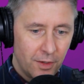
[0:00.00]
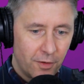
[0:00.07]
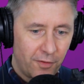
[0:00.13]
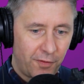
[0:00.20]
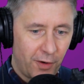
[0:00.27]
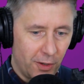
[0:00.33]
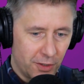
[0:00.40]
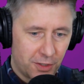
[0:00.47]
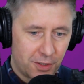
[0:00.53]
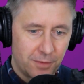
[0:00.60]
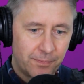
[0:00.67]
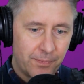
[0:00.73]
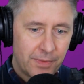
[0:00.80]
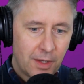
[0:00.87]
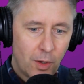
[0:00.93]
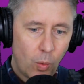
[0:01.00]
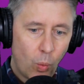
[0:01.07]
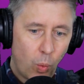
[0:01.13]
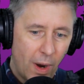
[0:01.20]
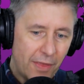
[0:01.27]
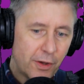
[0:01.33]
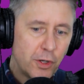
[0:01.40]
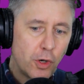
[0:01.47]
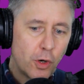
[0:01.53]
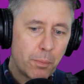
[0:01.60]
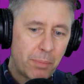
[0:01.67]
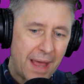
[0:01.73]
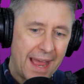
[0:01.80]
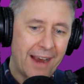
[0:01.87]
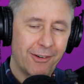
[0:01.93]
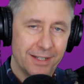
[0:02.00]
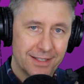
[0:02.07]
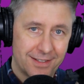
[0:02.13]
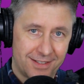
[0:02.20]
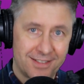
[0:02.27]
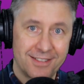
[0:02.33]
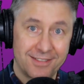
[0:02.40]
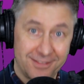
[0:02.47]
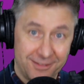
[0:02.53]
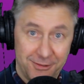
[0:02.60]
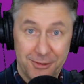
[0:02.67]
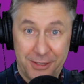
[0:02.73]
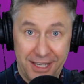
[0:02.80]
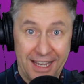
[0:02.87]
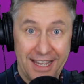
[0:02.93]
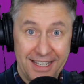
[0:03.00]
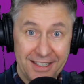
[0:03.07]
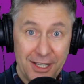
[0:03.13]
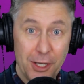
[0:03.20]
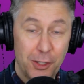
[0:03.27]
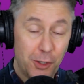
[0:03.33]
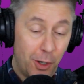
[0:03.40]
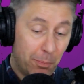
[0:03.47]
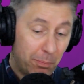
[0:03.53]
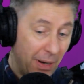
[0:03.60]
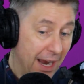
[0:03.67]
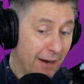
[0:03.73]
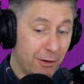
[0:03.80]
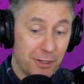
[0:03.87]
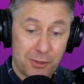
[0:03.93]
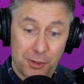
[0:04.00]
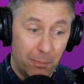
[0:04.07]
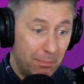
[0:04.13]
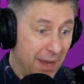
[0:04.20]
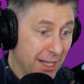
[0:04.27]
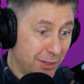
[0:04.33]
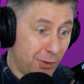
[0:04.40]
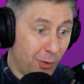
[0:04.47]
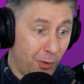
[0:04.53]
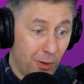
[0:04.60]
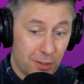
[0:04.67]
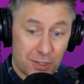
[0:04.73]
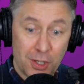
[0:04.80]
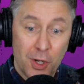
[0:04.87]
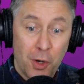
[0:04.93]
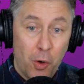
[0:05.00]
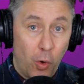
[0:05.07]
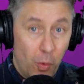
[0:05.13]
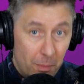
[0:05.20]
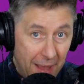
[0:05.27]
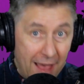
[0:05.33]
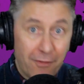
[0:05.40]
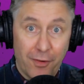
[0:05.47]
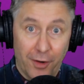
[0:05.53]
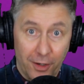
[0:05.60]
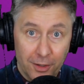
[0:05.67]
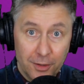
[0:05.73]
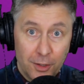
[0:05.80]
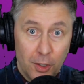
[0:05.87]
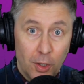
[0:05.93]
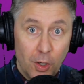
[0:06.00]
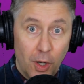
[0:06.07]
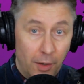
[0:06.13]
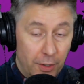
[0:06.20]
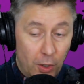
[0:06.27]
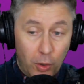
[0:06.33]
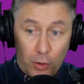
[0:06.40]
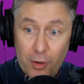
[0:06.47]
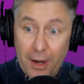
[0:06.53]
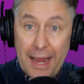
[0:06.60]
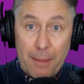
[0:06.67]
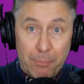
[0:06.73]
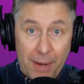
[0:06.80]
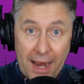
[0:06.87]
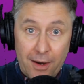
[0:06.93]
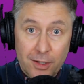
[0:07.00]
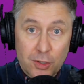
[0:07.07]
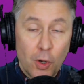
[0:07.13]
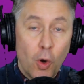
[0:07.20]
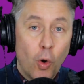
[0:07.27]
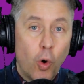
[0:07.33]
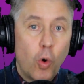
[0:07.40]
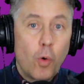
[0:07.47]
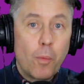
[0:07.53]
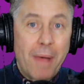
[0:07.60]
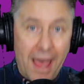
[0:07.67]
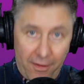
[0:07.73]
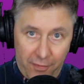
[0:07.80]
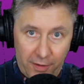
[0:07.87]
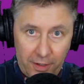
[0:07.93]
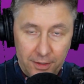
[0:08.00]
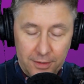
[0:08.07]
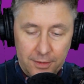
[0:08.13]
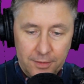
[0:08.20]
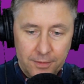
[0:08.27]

First, whether your parents, okay, your parents, your mentors, whomever, your grandparents, whomever,